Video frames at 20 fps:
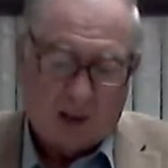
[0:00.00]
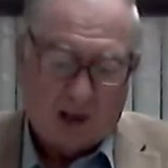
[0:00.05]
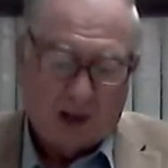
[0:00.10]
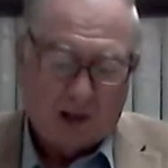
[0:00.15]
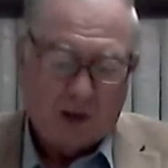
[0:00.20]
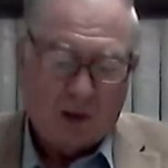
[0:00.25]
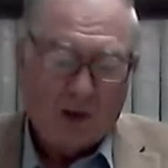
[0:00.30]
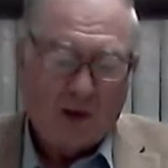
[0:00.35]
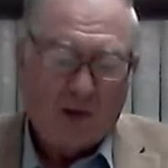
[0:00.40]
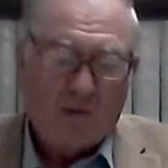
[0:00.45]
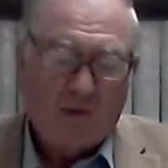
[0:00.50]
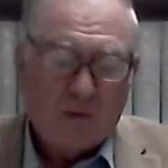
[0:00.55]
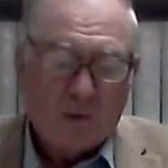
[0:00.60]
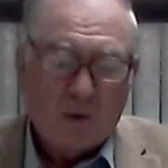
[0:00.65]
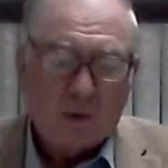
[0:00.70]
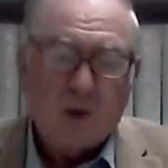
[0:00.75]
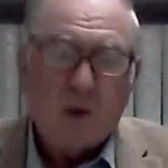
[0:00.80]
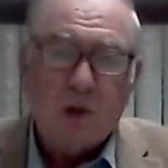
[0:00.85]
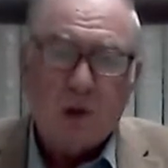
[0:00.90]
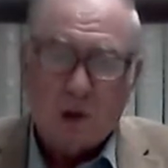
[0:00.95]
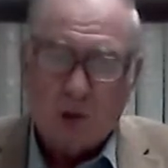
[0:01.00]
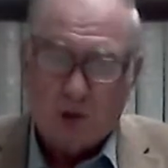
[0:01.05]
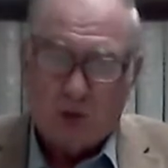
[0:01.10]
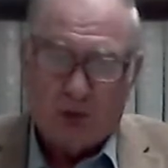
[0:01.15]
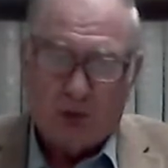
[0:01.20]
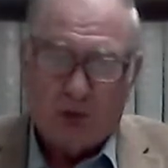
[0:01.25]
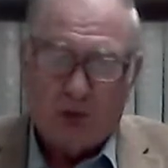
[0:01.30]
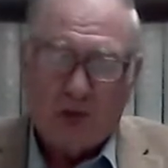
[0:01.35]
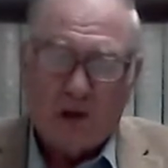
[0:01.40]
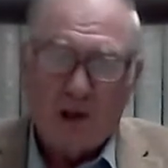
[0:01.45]
So the first
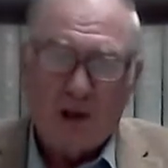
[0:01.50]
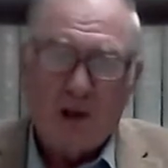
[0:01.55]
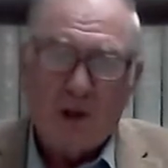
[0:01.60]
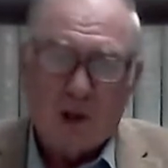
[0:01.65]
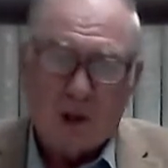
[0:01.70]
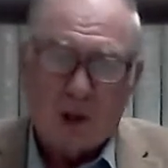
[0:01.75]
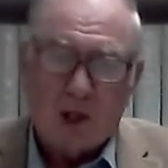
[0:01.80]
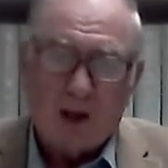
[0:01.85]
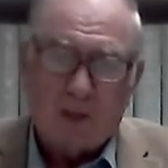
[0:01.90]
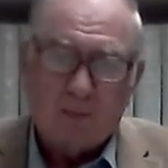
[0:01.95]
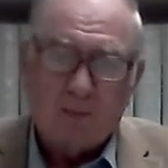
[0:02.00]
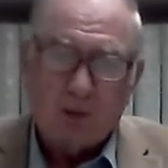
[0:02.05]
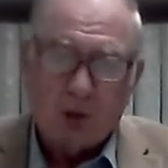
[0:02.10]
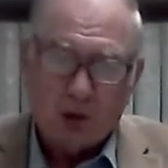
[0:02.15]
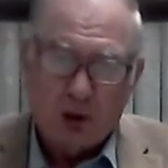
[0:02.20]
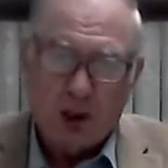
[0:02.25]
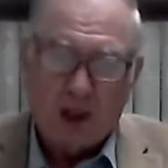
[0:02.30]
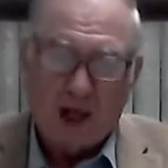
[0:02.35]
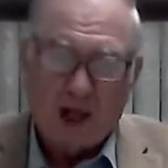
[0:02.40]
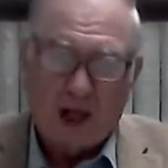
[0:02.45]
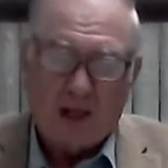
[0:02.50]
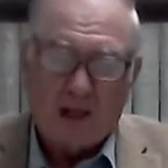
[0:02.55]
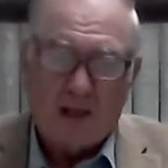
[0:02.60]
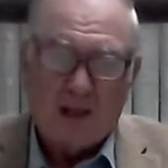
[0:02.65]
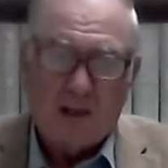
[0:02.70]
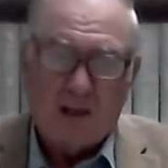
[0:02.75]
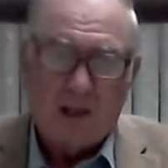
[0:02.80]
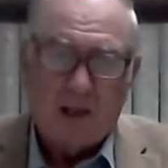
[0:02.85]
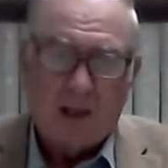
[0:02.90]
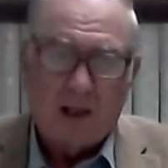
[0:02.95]
clue in chapter 10
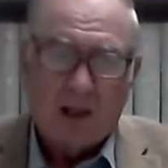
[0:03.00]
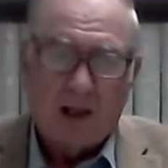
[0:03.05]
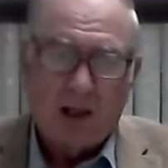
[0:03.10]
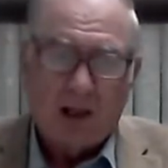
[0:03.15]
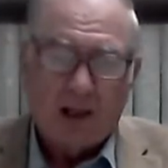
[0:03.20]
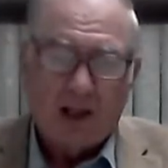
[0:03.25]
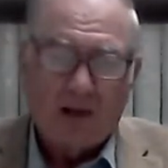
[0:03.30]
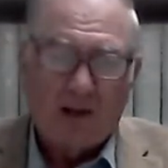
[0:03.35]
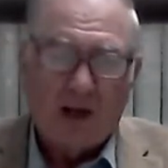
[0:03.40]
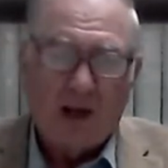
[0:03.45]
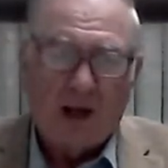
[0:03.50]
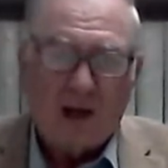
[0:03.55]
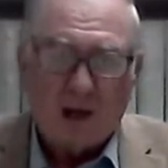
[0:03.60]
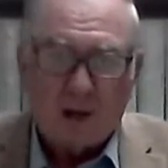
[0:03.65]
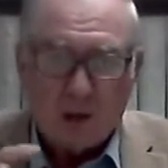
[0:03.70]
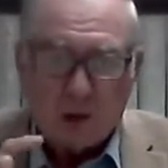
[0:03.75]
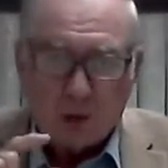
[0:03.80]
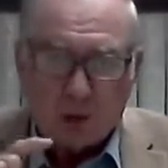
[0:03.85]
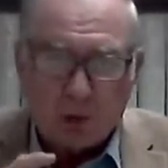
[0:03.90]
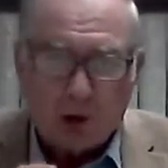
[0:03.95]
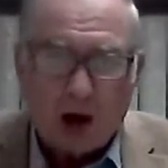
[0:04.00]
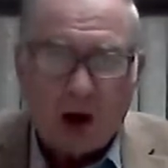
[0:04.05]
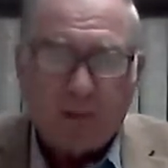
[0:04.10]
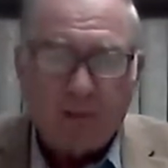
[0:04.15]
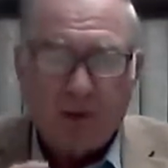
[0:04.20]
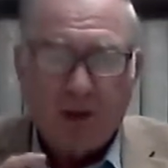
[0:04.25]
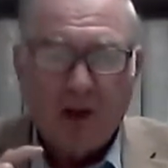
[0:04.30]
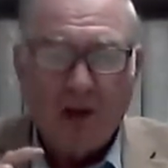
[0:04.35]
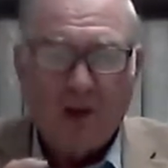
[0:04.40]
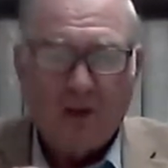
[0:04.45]
that's kind of
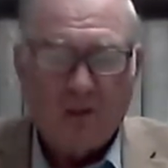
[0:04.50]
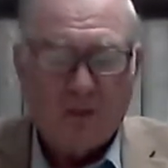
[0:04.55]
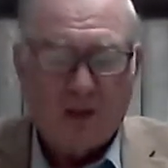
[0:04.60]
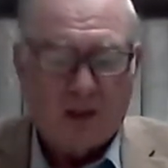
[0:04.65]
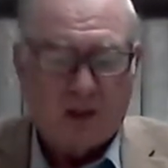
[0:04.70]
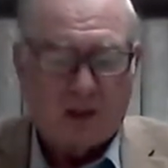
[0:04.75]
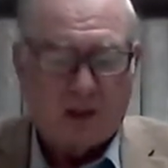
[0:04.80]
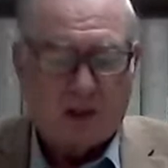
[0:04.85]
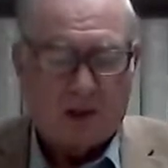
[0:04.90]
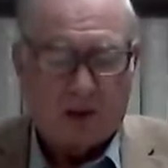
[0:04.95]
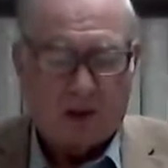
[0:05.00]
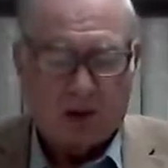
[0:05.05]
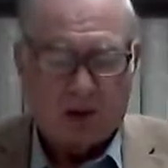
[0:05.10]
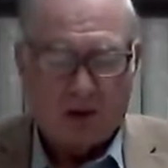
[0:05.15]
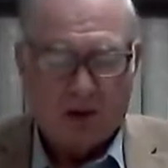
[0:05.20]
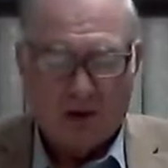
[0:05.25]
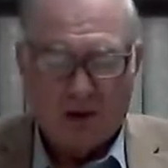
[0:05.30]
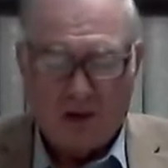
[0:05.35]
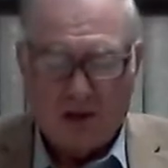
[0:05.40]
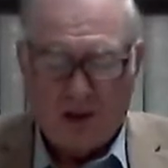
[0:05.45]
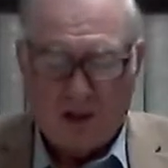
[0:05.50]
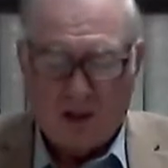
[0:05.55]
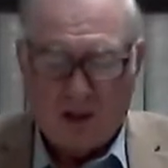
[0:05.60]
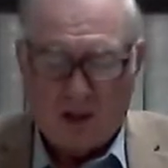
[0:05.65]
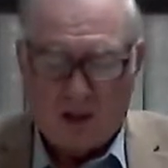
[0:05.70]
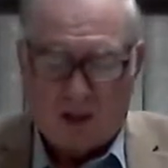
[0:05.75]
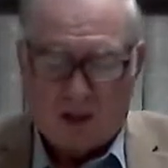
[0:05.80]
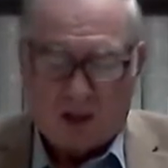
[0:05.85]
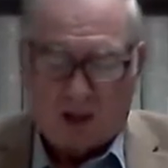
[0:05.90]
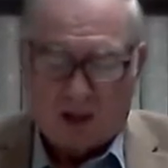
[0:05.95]
dropped in the midst there
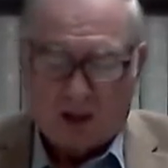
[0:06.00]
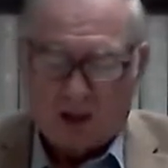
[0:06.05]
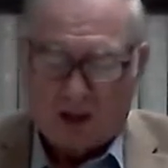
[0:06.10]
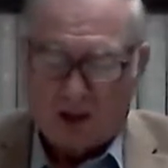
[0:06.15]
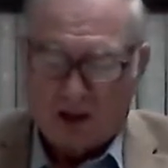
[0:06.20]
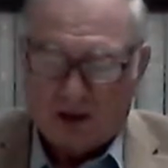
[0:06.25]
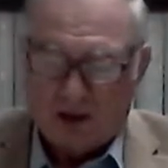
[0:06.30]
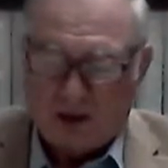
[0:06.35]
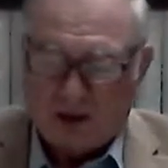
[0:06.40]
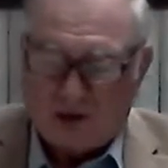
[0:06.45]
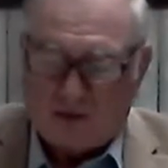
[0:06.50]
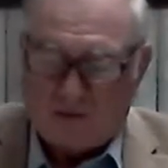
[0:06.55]
is